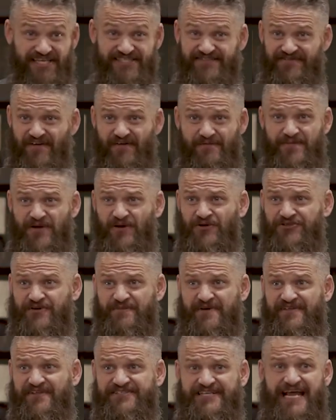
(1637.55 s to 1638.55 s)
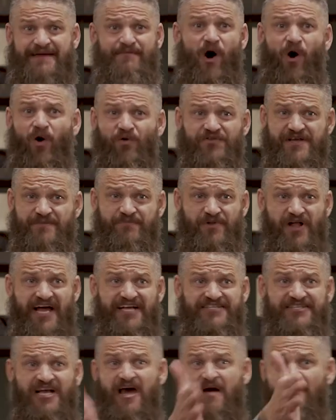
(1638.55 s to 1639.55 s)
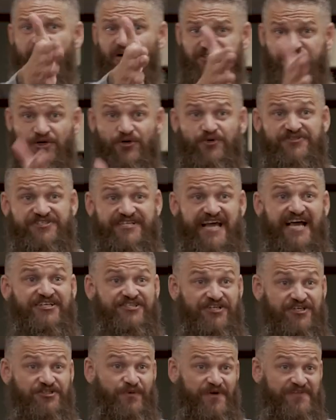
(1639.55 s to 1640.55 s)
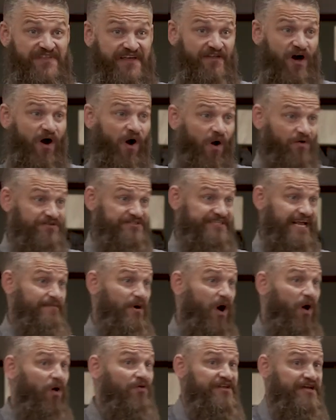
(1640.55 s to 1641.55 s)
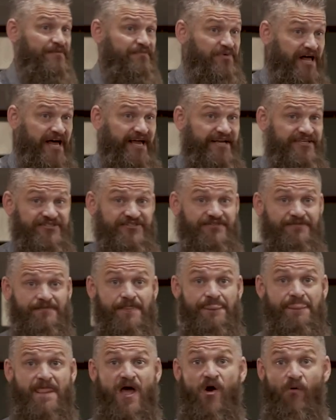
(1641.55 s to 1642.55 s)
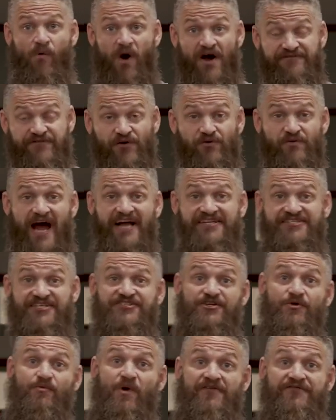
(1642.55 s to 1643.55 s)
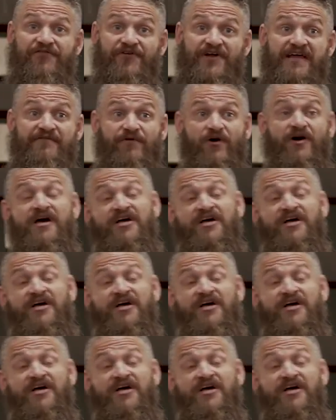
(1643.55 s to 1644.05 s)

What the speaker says: It appears to be the same holding place, but two sections within the whole same holding place. One for righteous and one for evil.